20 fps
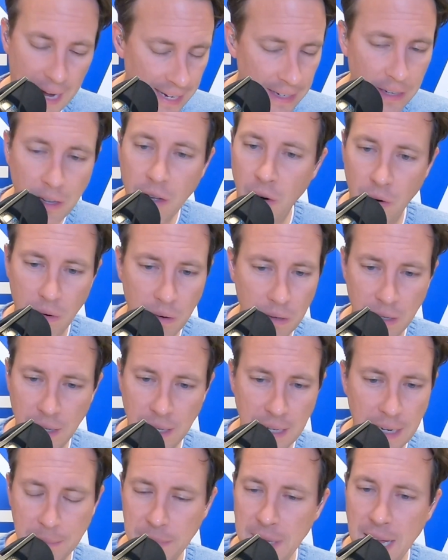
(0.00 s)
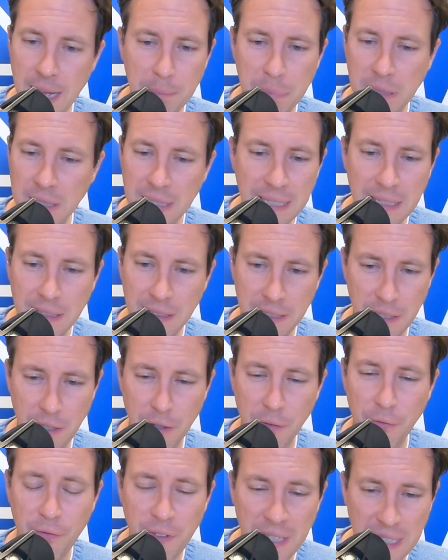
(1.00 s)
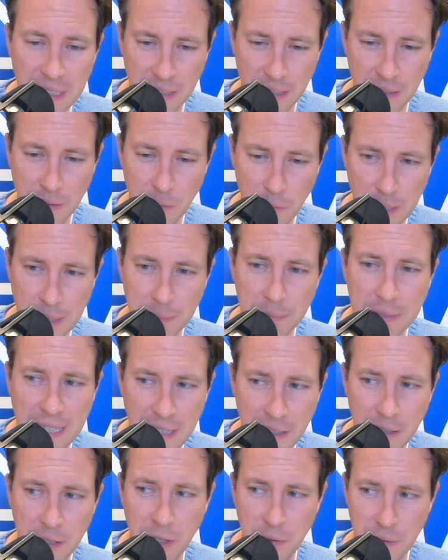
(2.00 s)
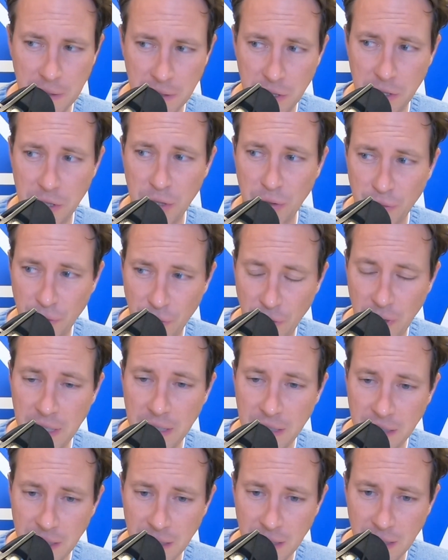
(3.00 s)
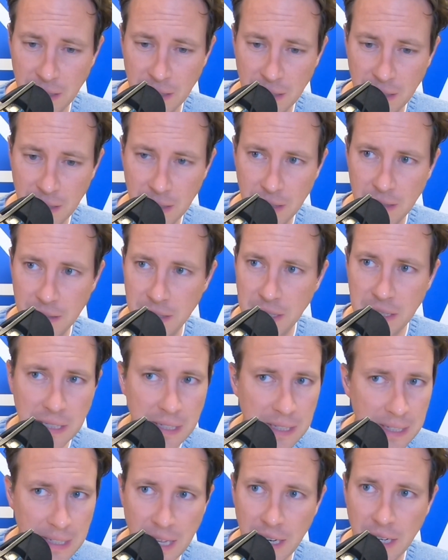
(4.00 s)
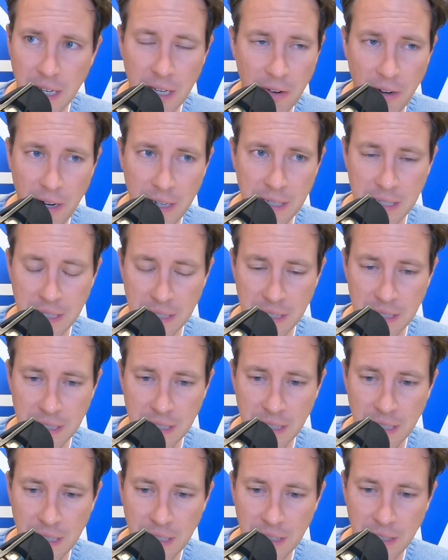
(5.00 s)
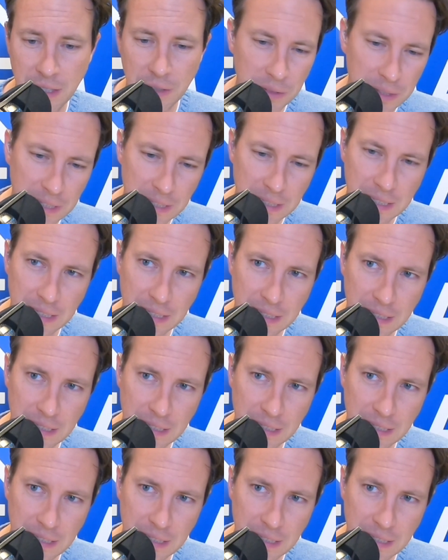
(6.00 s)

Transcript: I know. And I'm not belittling your feeling. What I'm telling you is, is your friend, this is not a mm-hmm. crisis. Mm-hmm. You know what this